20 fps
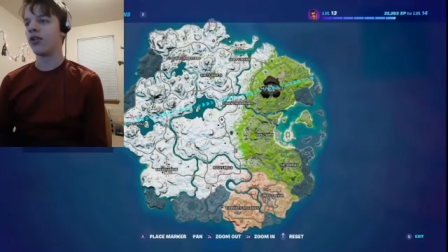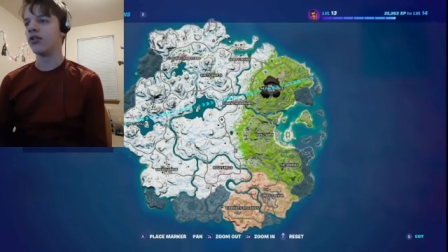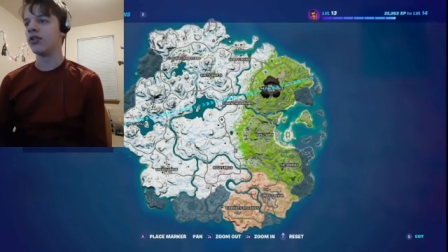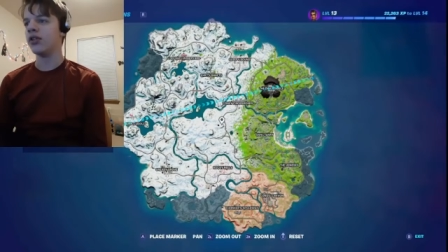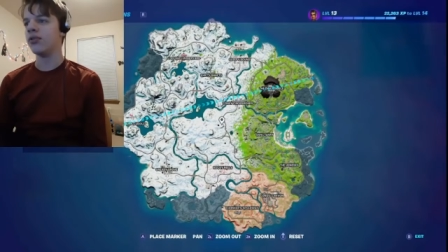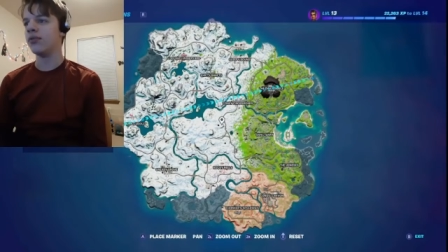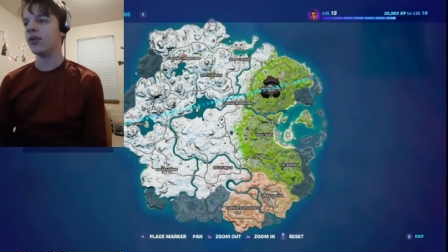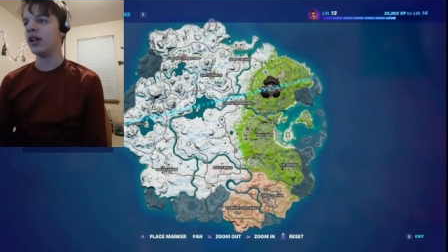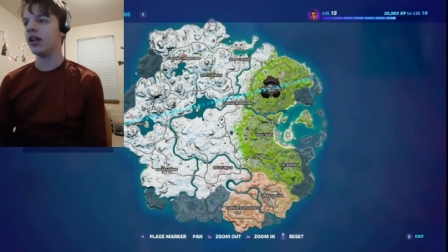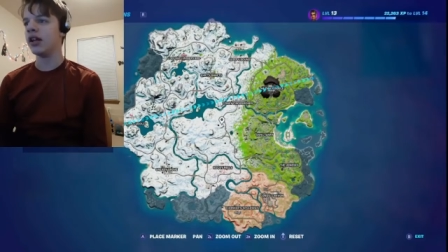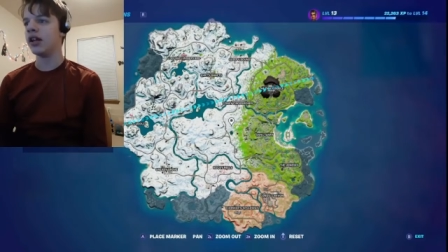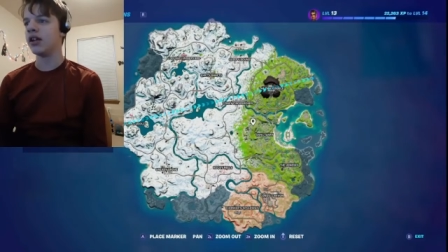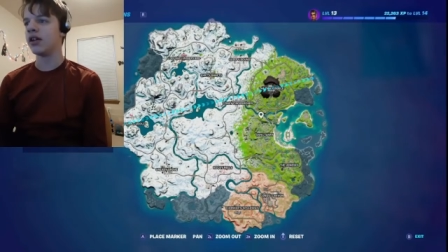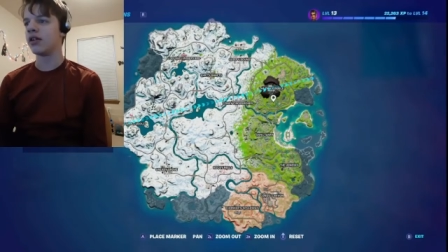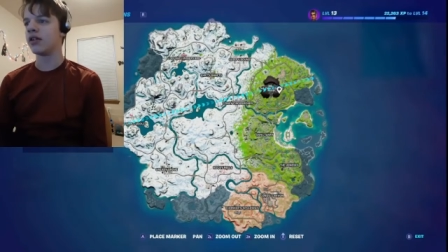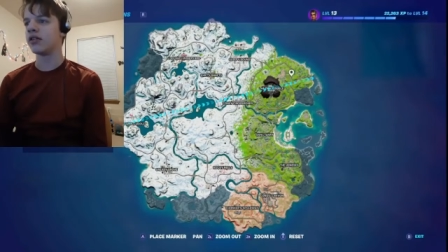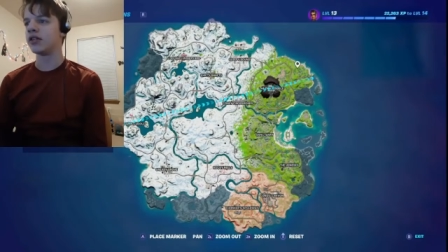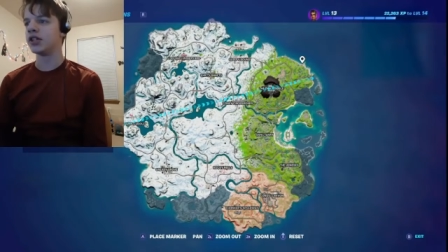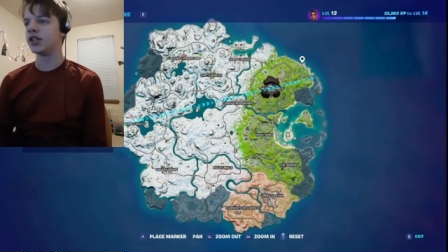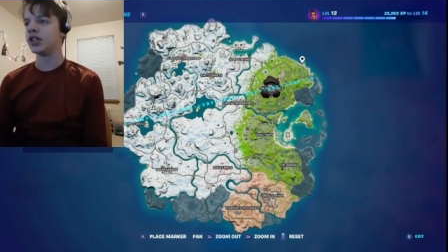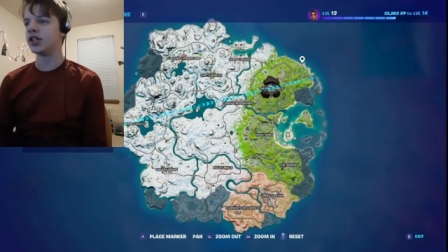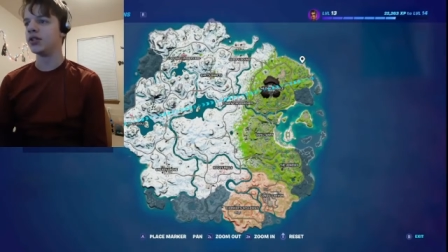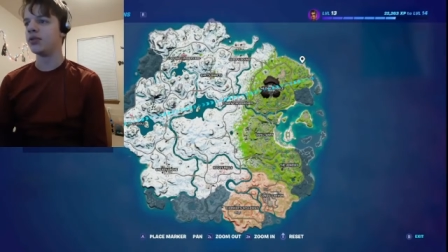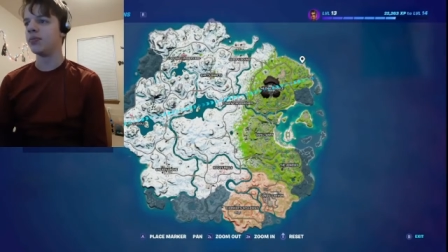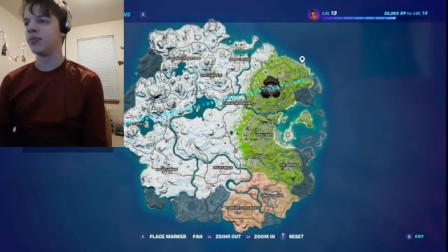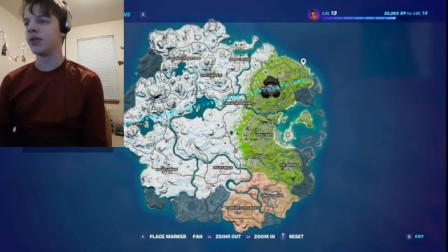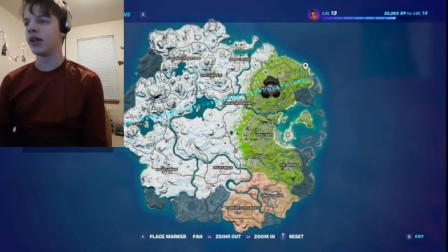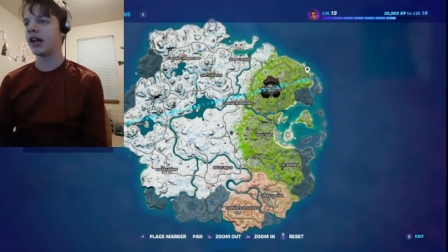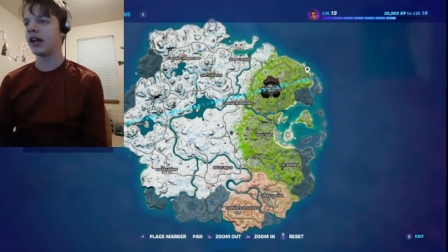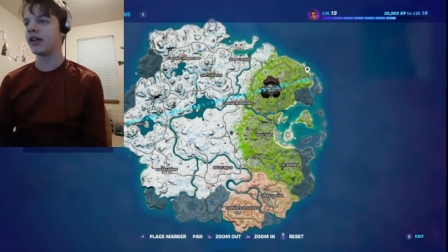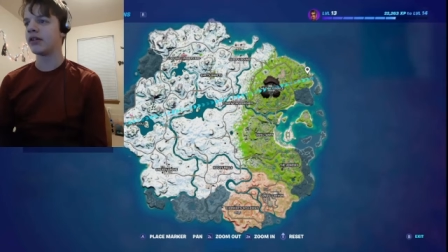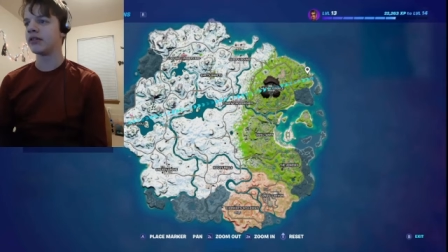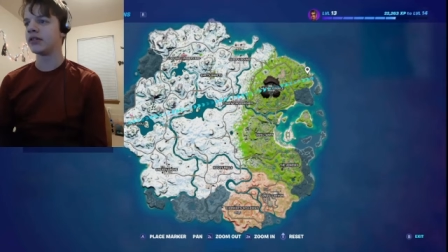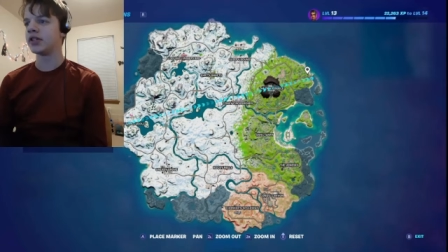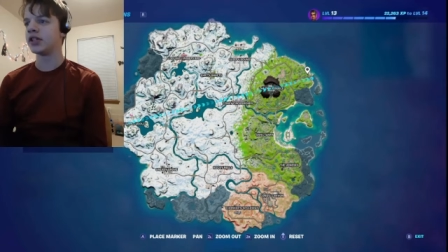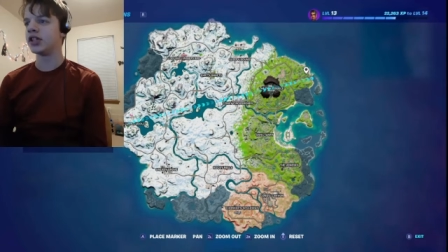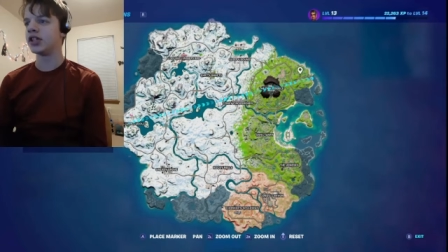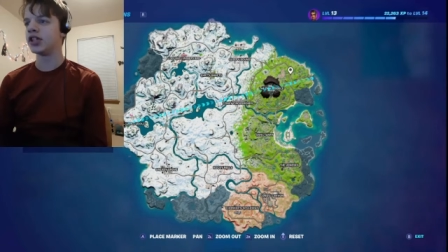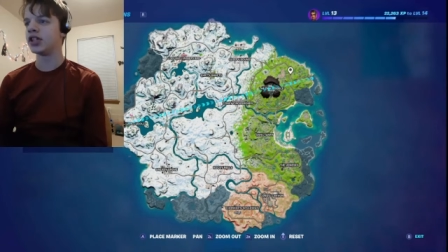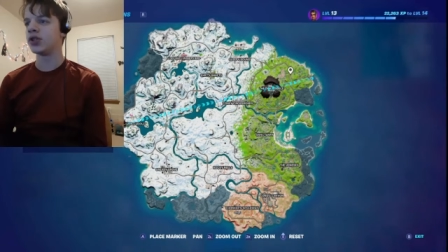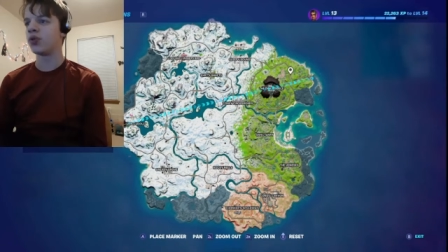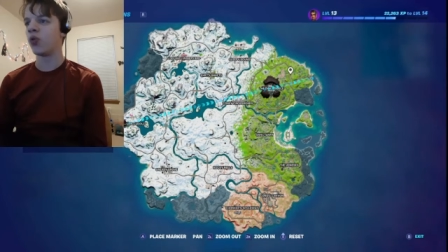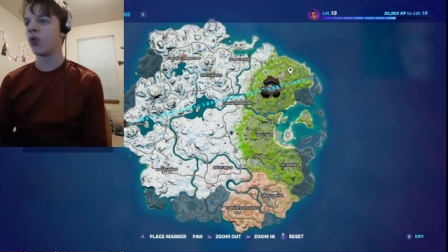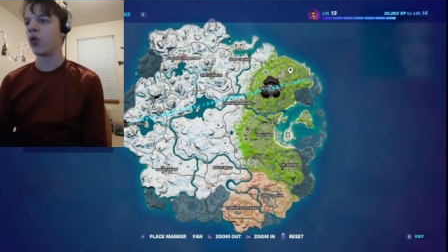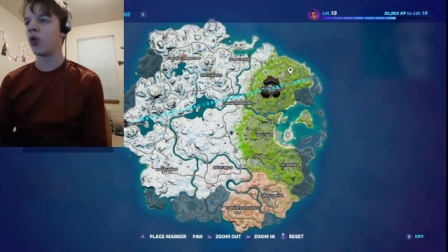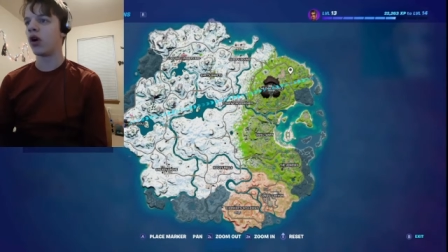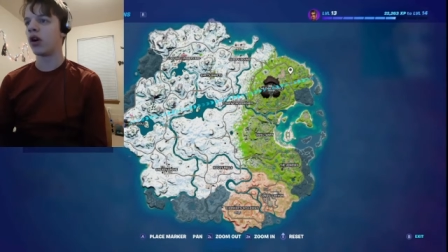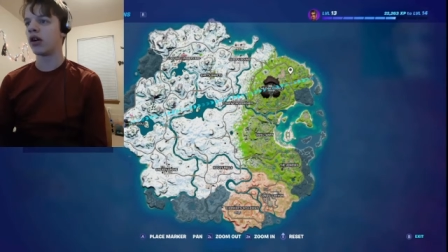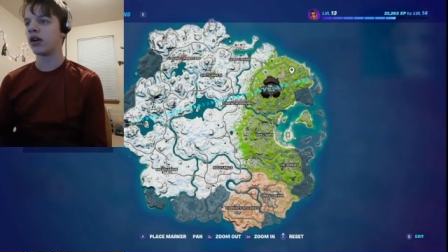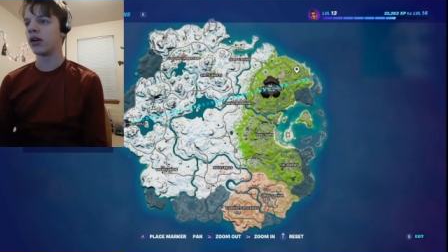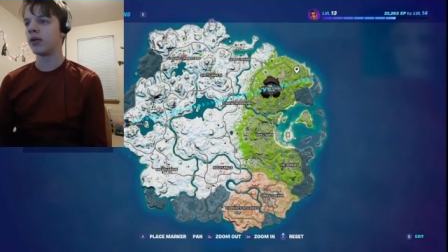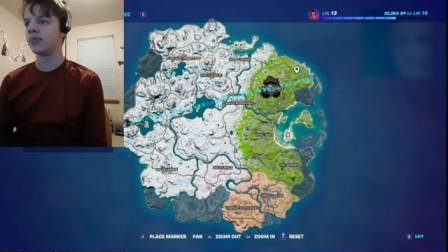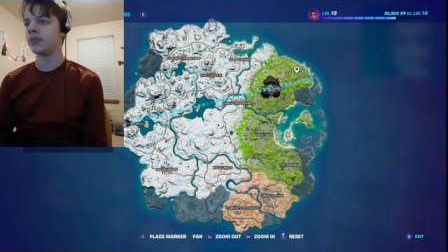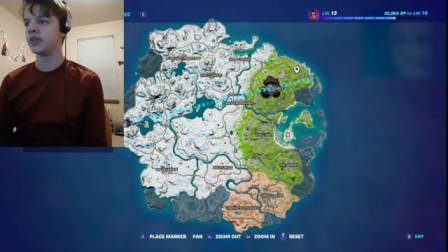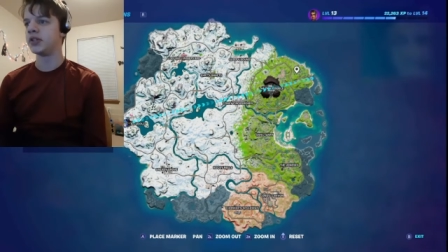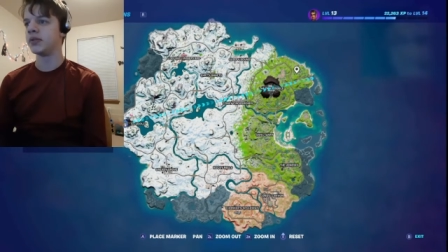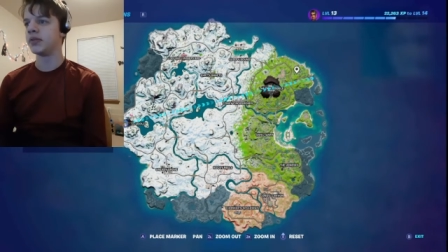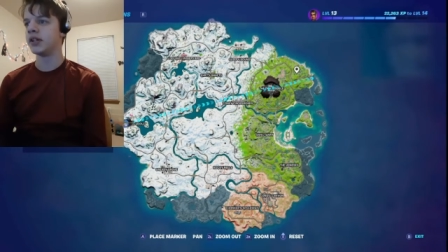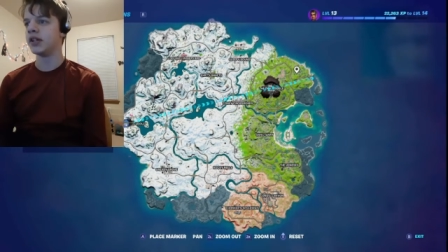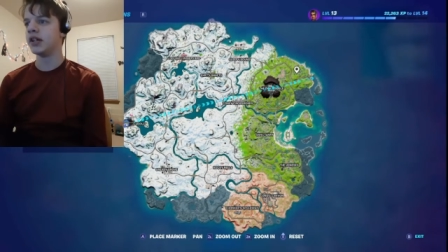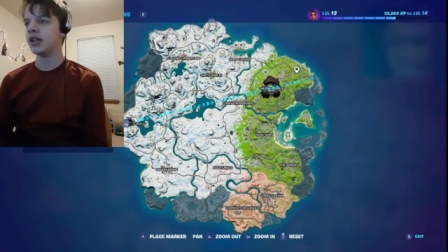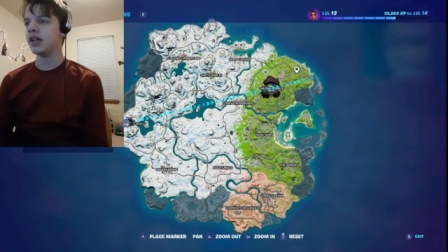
All you need are two players to just walk up to.